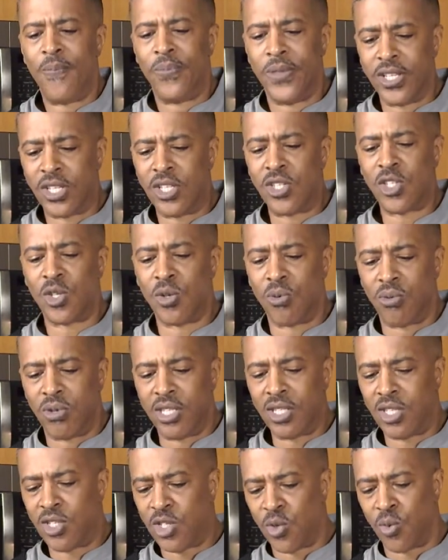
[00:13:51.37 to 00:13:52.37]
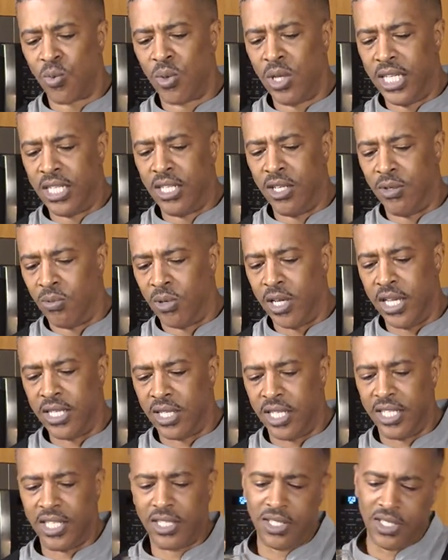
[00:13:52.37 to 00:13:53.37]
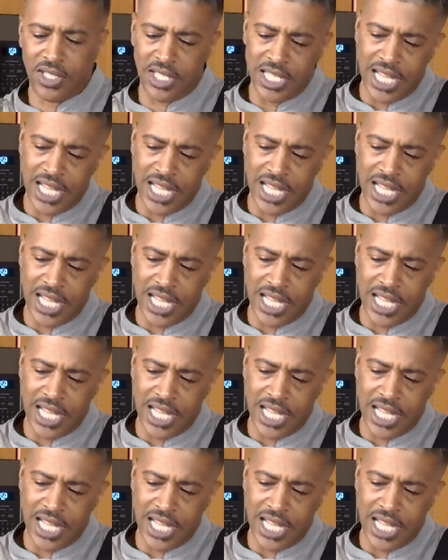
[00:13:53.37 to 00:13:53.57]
This is a really good Riesling. This is